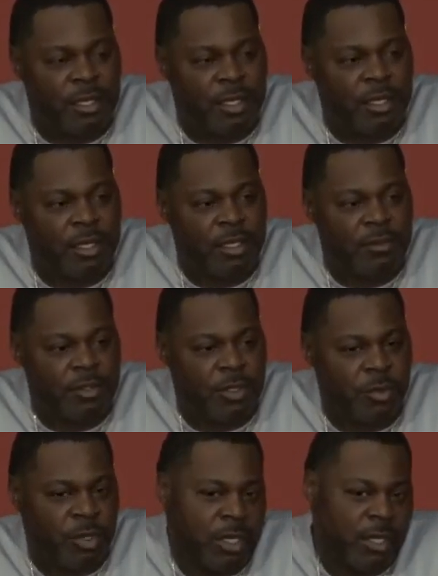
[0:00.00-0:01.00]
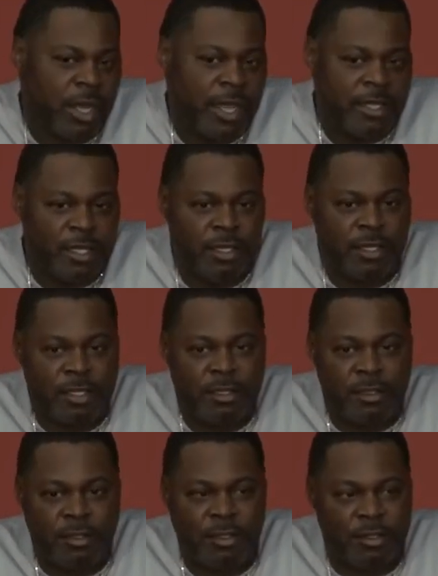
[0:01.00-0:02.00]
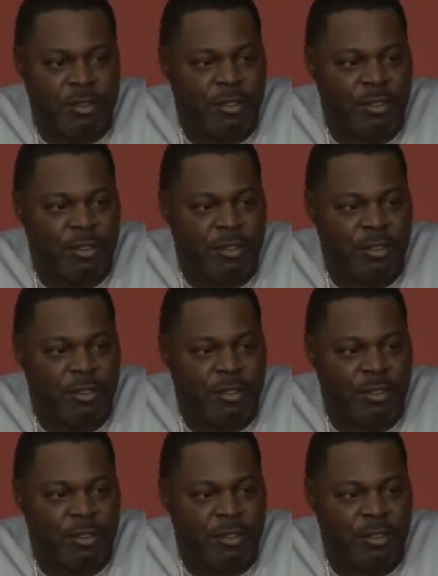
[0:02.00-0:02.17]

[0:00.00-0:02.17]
it gives you a pretty good idea that, you know,